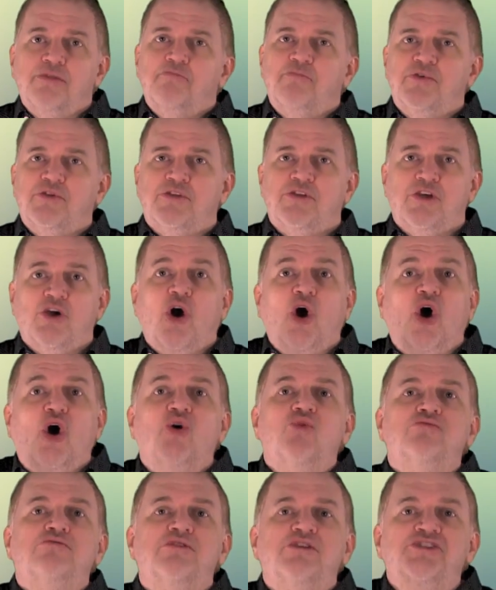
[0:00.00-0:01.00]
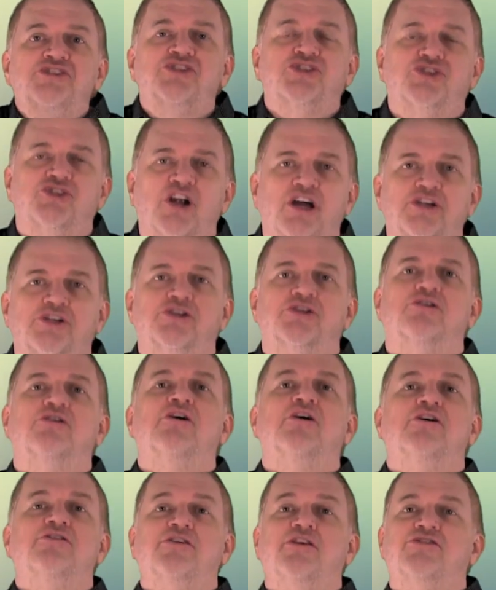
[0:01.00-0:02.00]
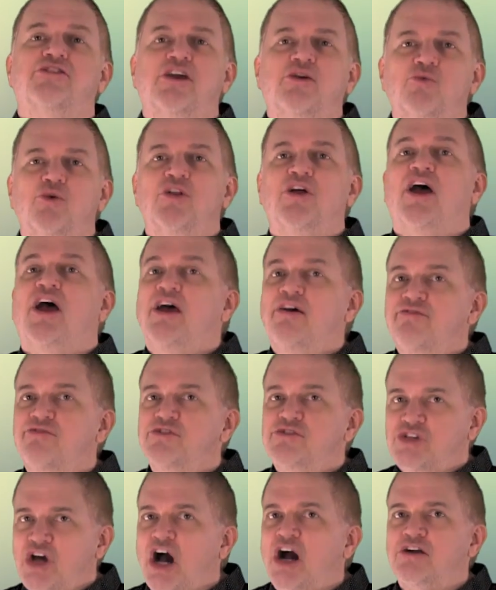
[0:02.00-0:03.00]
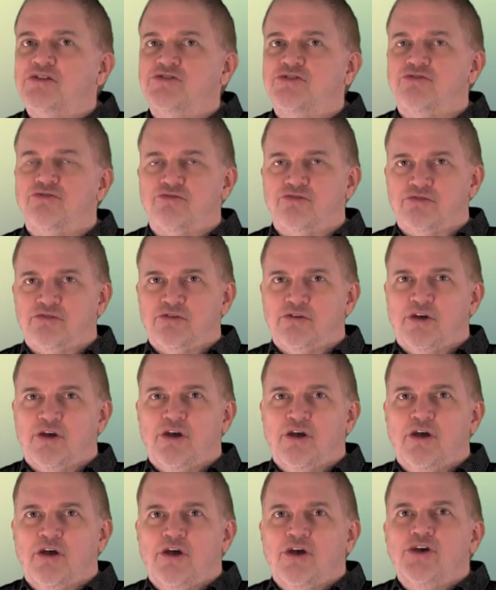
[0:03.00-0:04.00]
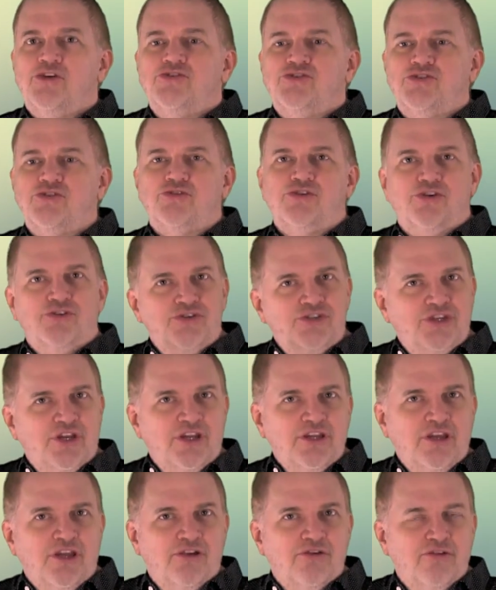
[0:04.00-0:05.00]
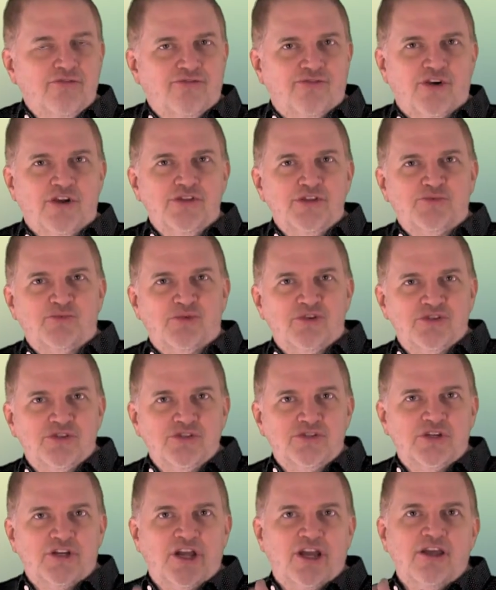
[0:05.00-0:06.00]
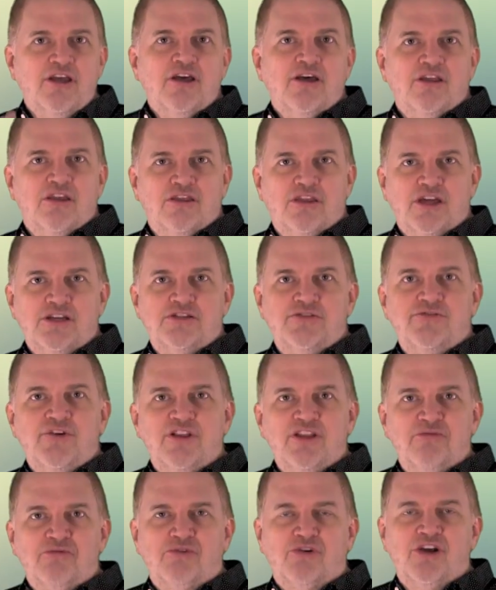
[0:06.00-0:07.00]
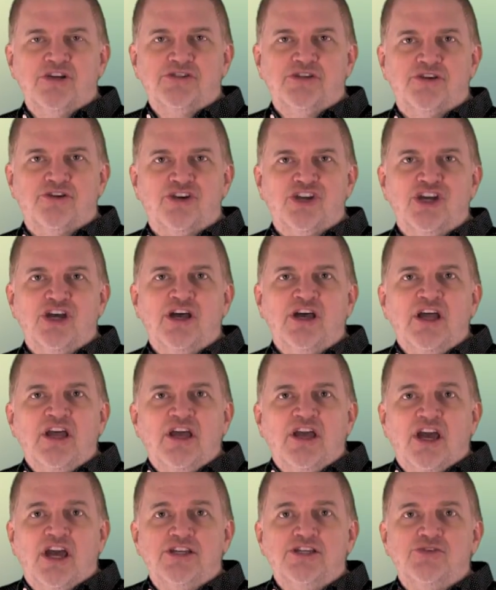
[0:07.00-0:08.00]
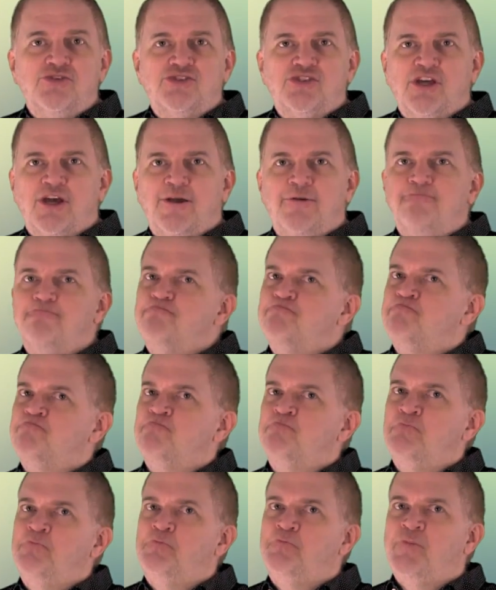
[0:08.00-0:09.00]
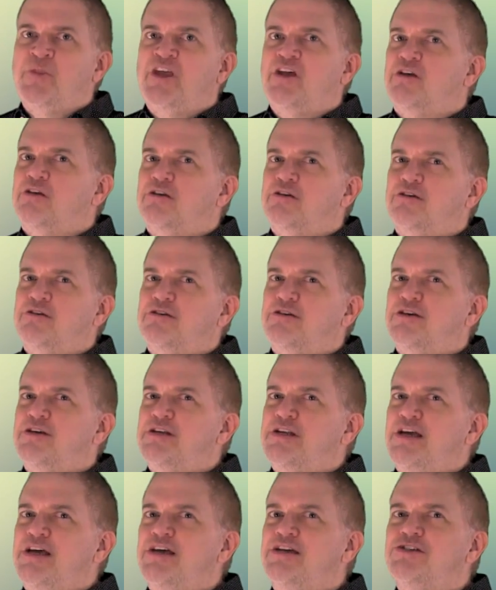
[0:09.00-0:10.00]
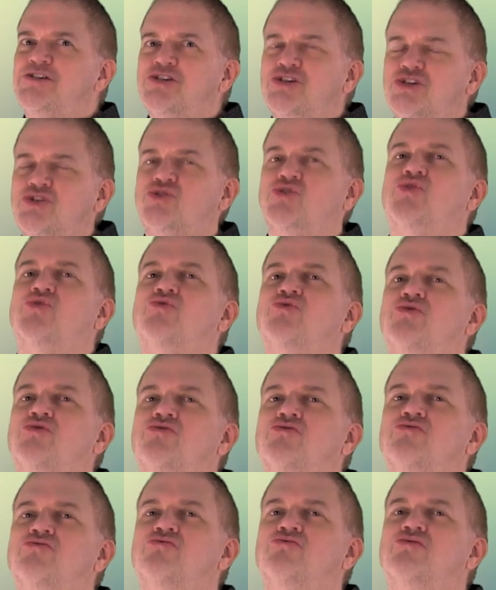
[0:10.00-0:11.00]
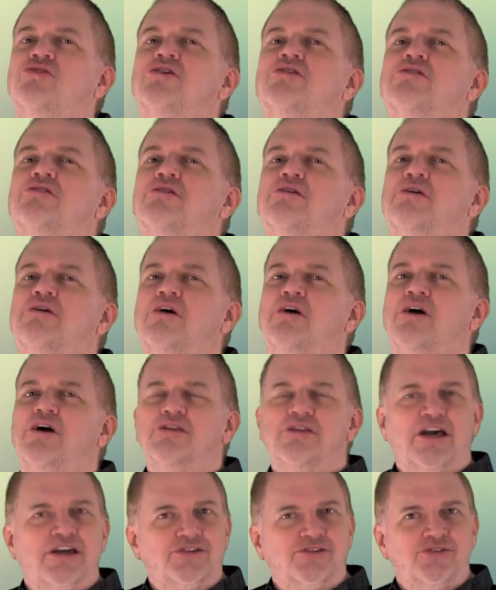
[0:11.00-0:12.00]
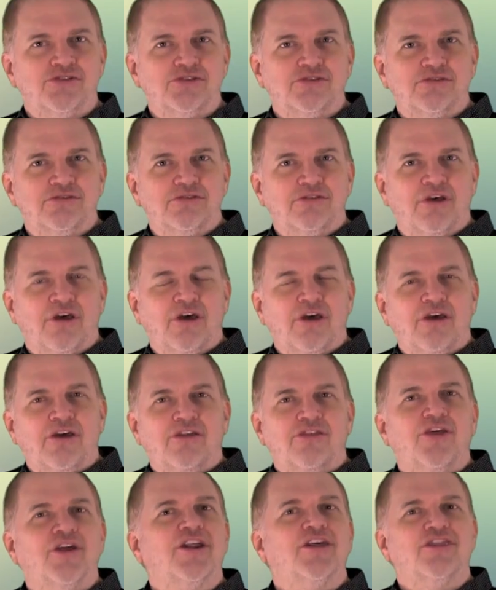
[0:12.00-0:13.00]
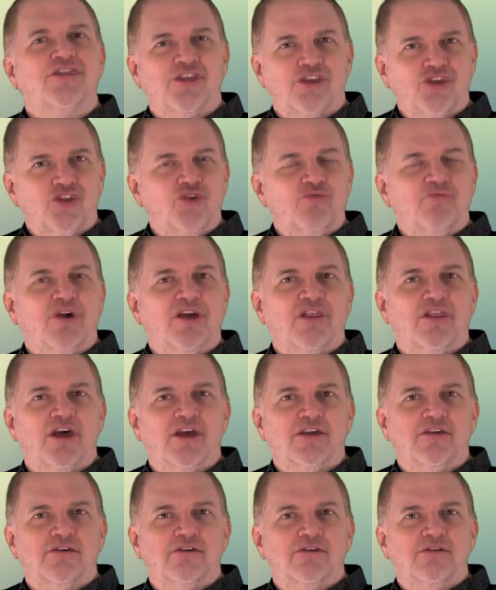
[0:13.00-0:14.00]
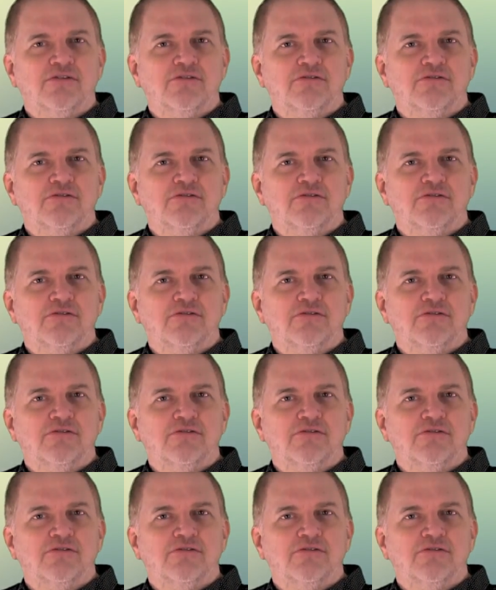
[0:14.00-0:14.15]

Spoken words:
be the only structure that they will ever talk to. So you're sitting here in front of this person today, they develop criteria, and you say, can I show you a Lexus that I think you might like?